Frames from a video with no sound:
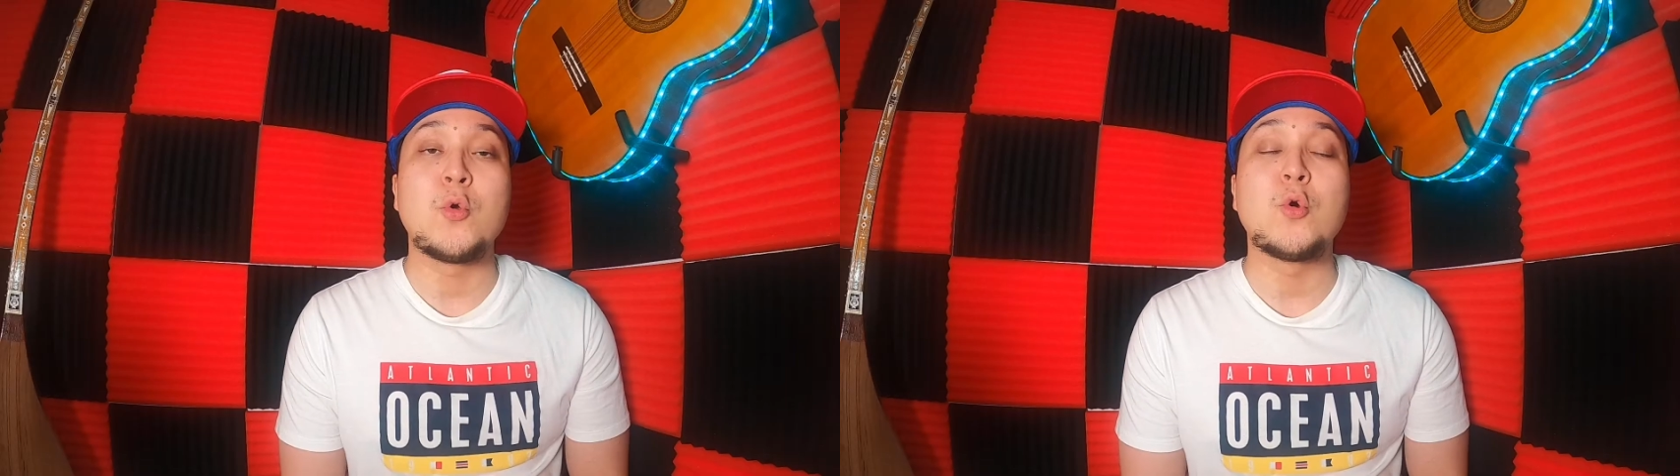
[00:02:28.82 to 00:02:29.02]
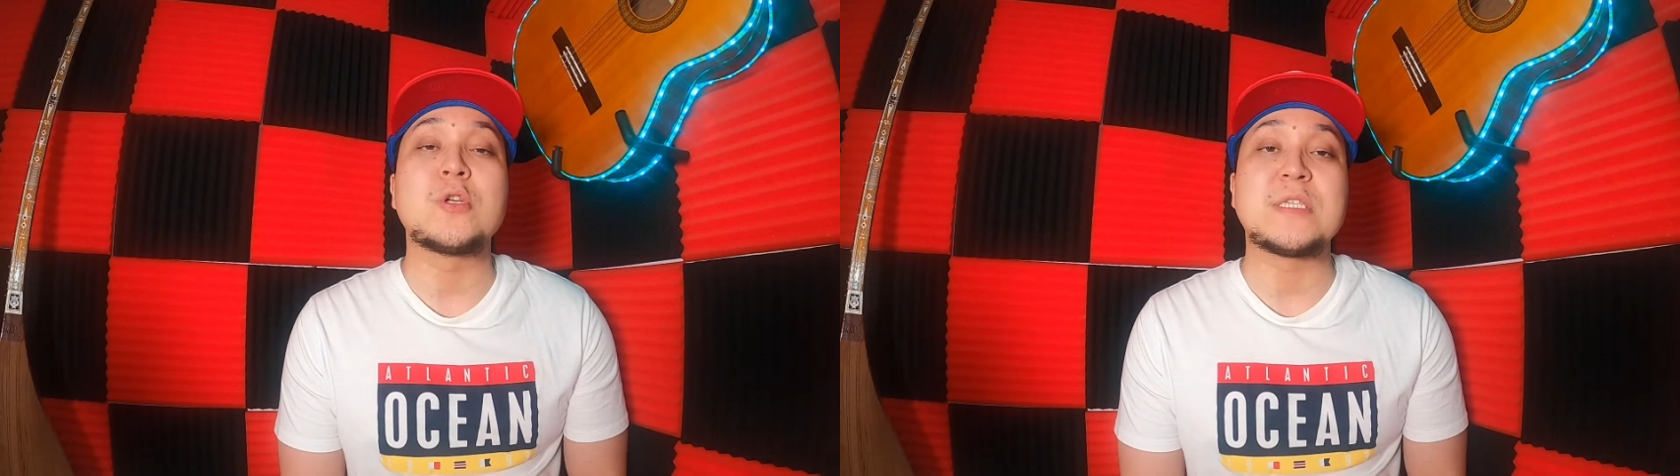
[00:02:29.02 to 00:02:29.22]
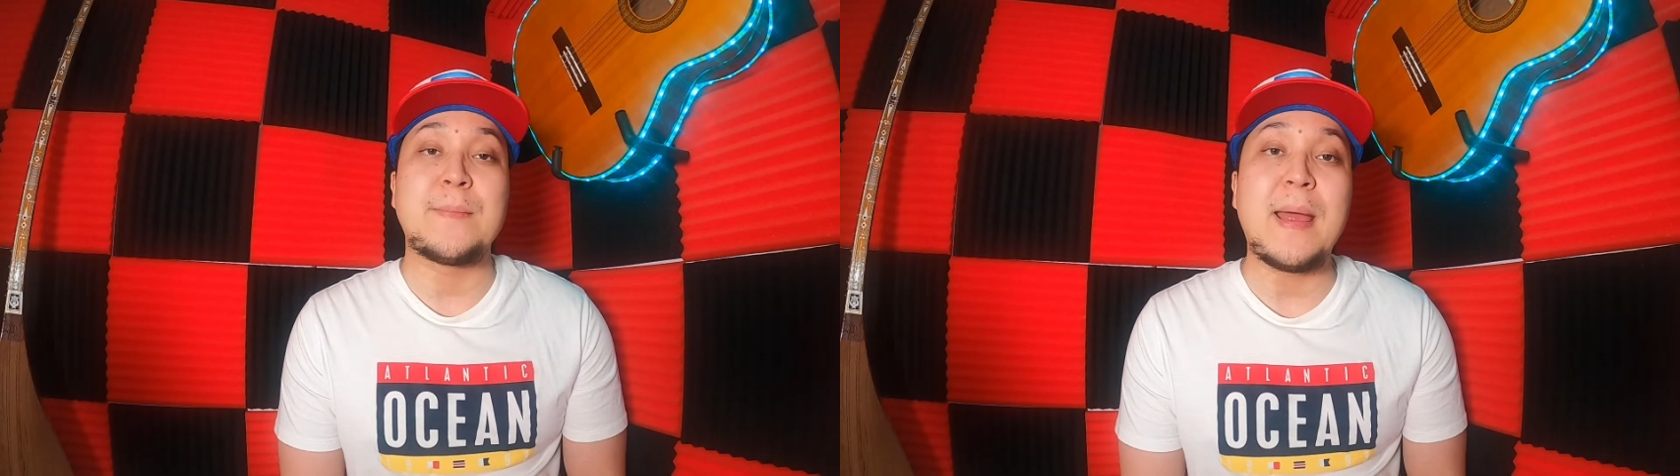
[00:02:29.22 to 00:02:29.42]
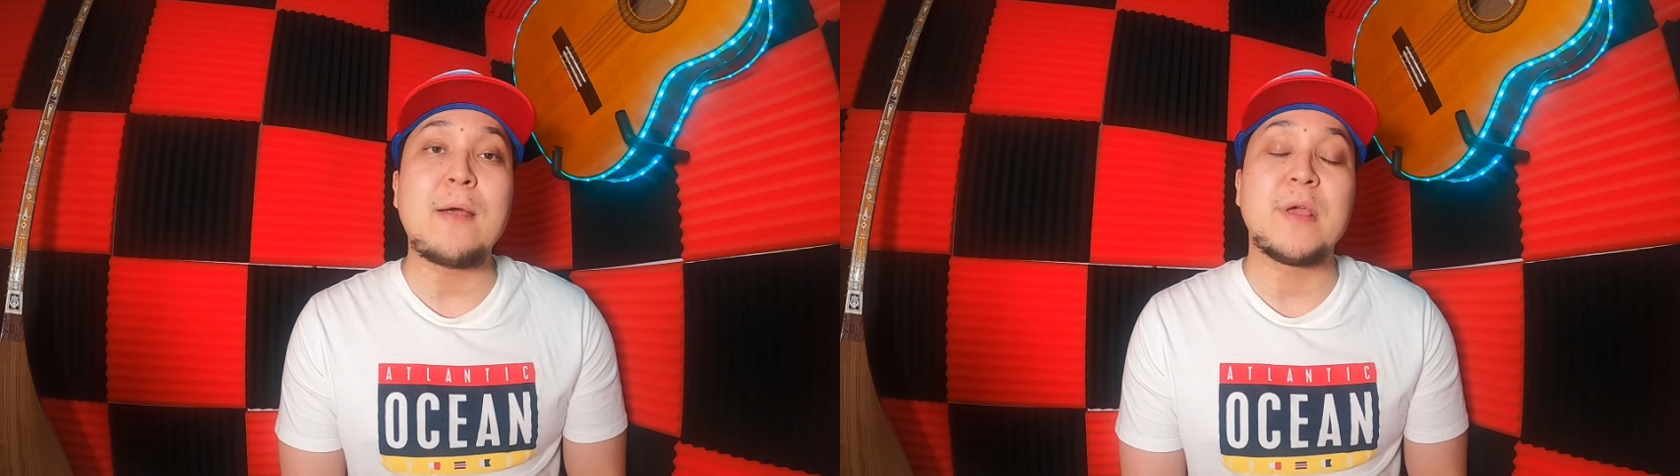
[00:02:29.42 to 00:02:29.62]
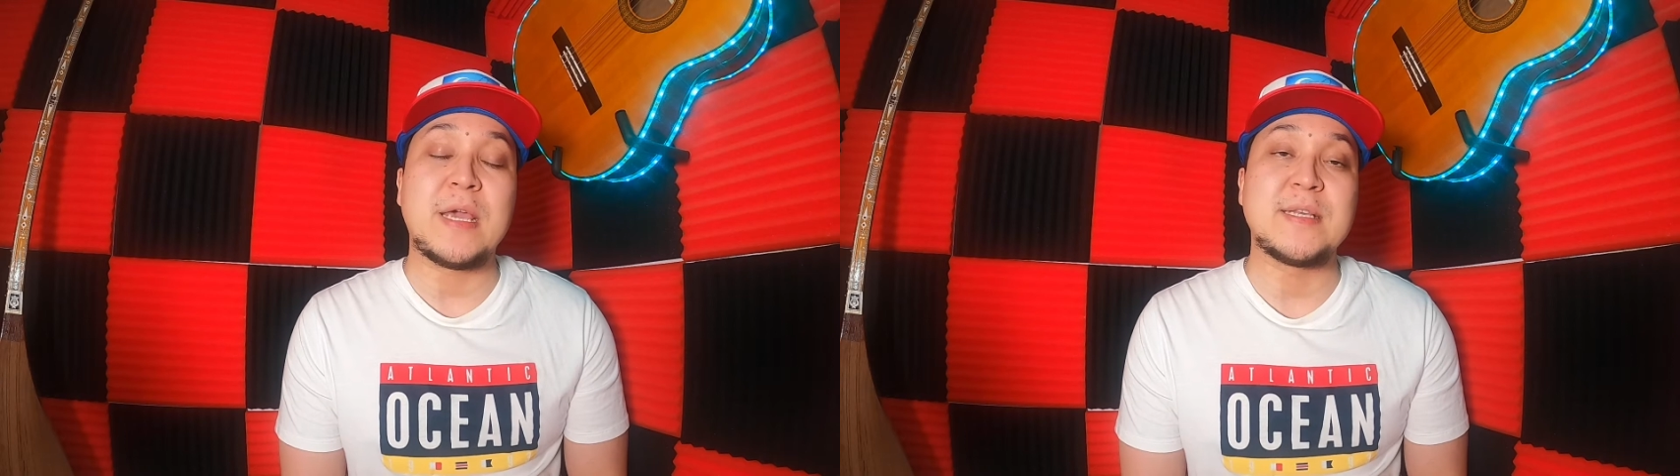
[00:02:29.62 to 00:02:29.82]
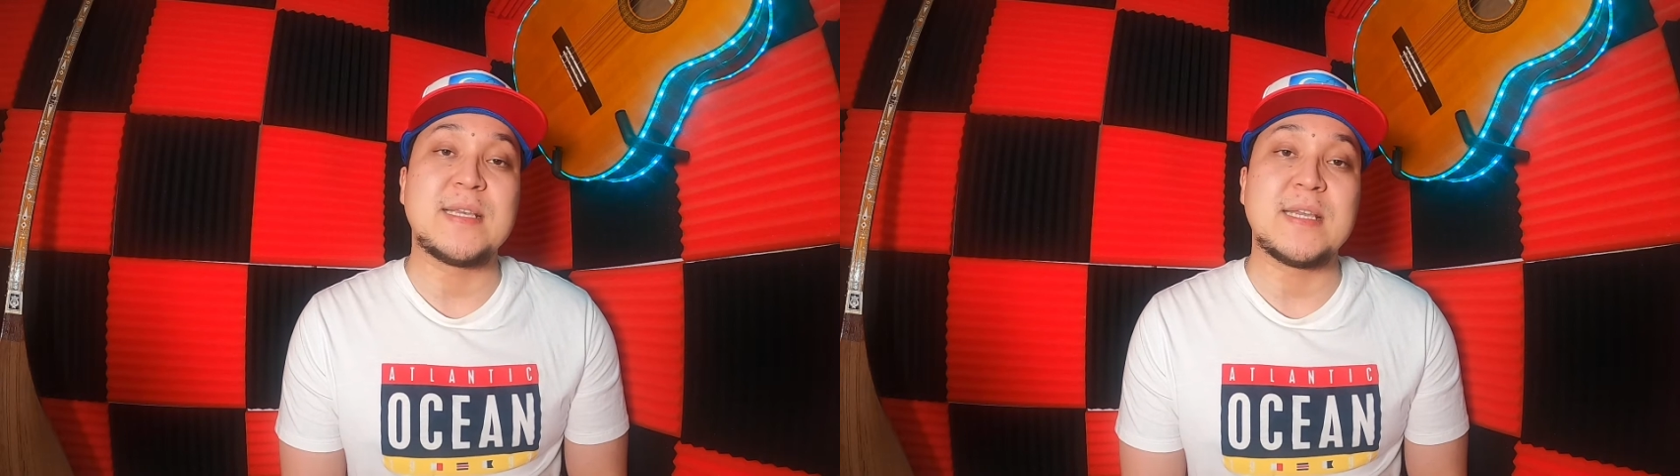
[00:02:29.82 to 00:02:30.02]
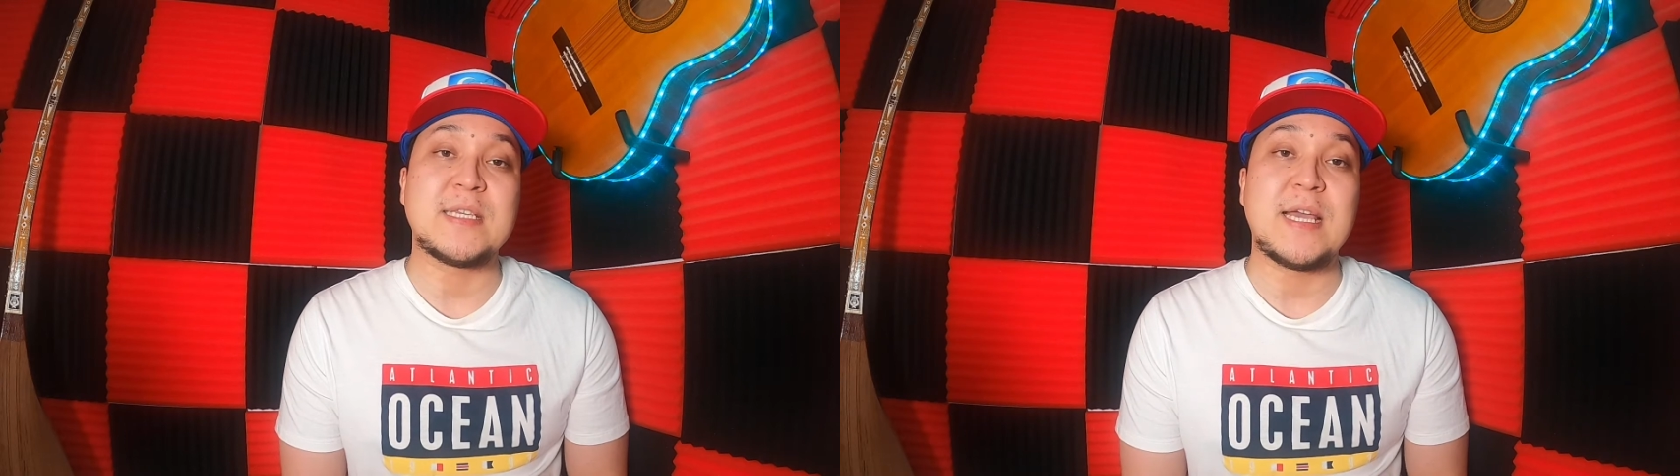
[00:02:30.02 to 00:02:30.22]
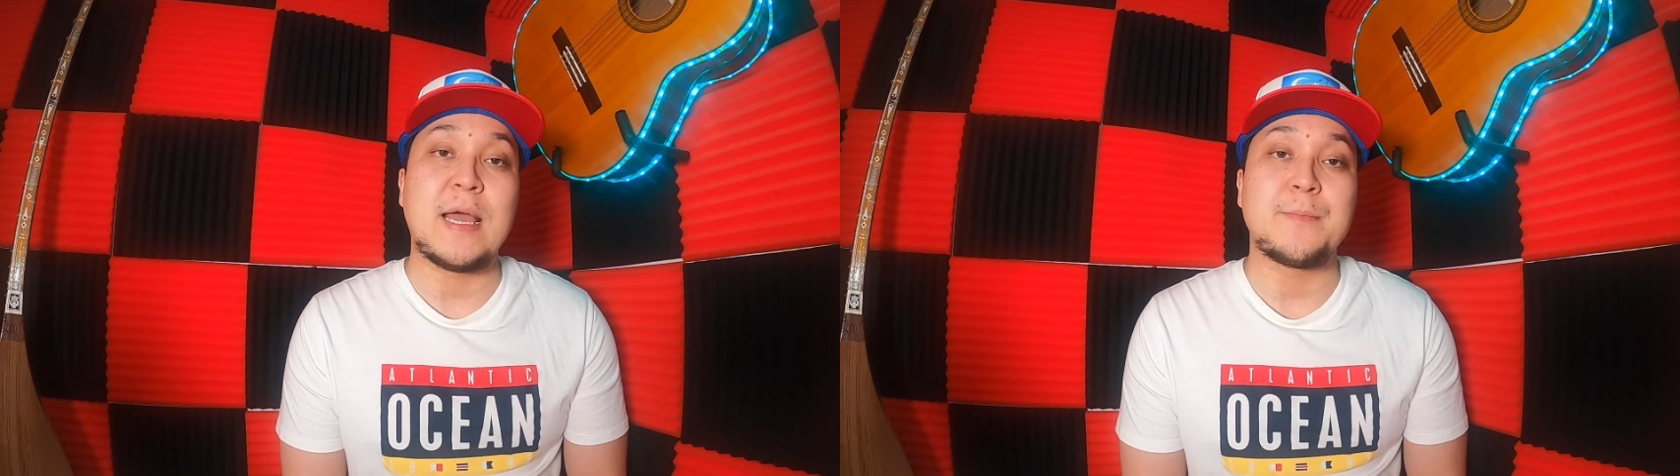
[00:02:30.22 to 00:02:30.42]
Uyghurs Americans that
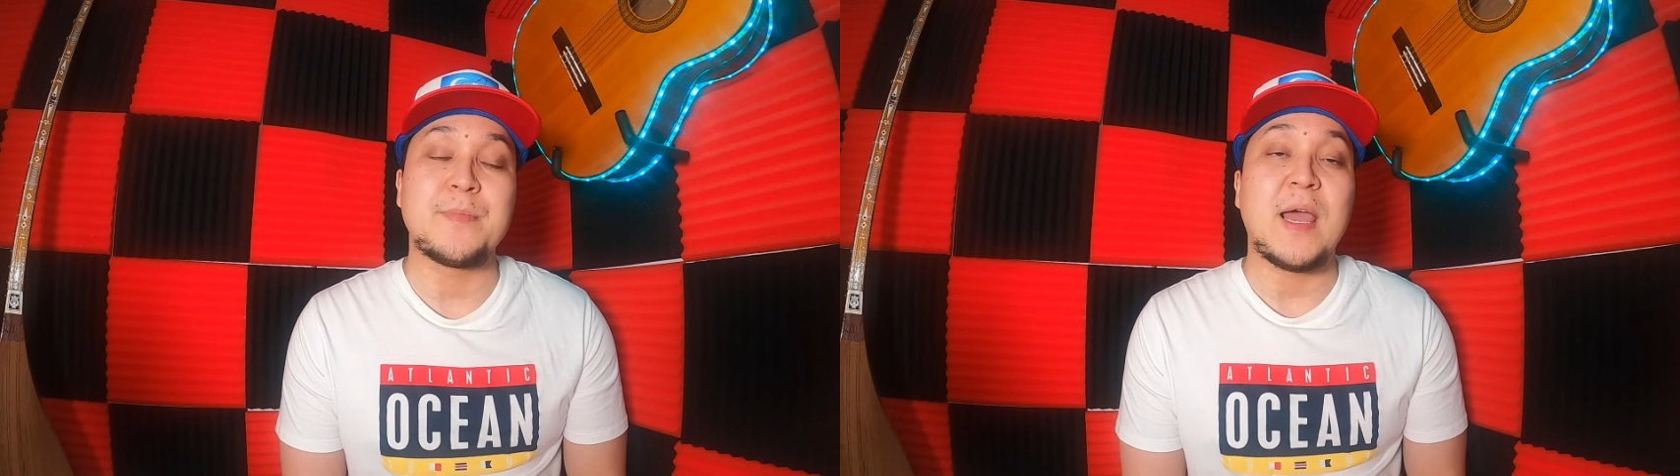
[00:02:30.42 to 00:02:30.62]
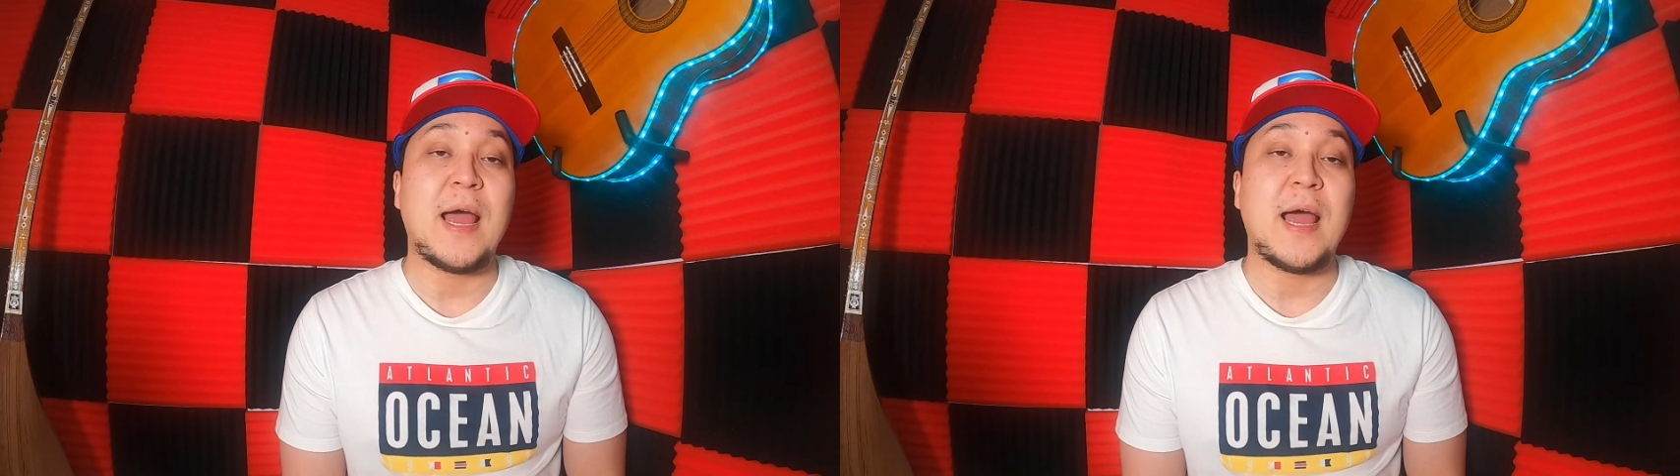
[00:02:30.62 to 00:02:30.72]
time.